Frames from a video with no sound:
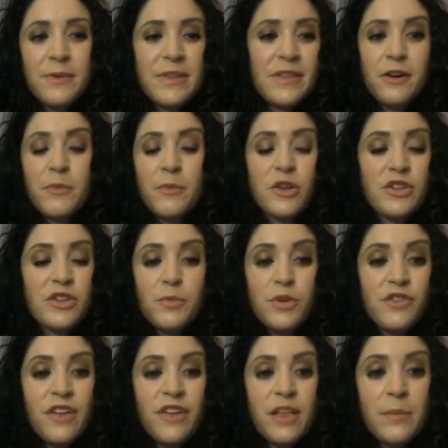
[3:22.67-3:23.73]
are multiple
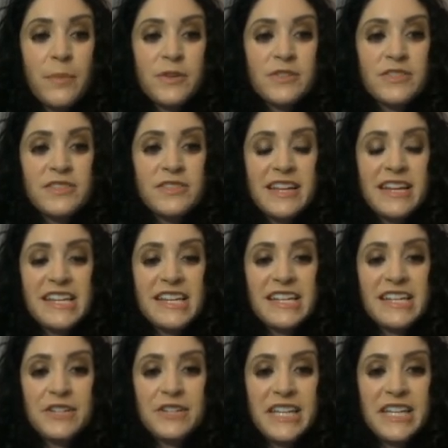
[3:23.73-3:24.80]
developers standing near
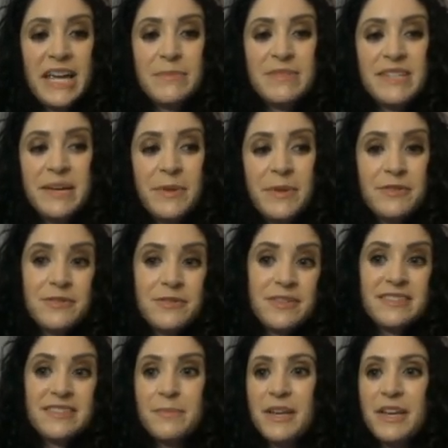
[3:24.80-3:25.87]
a game demo, this can
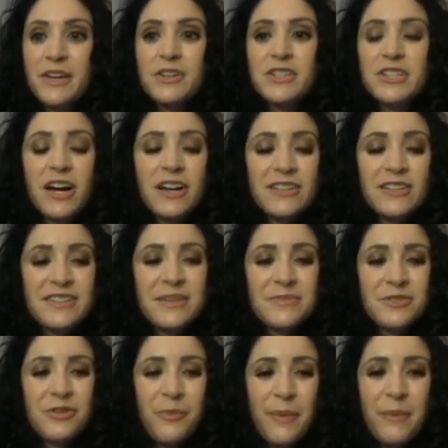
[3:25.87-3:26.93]
be a good concept to
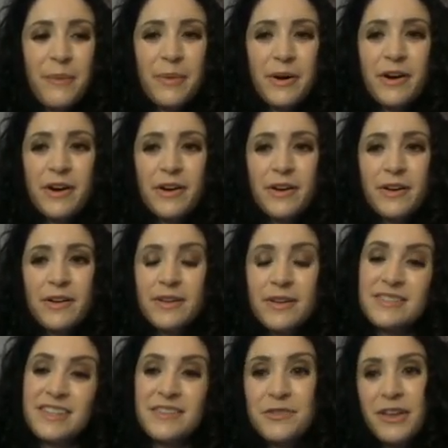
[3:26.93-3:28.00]
remember. It's
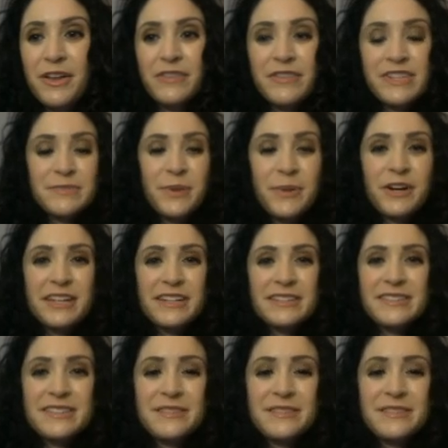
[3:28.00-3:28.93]
even relevant to parties.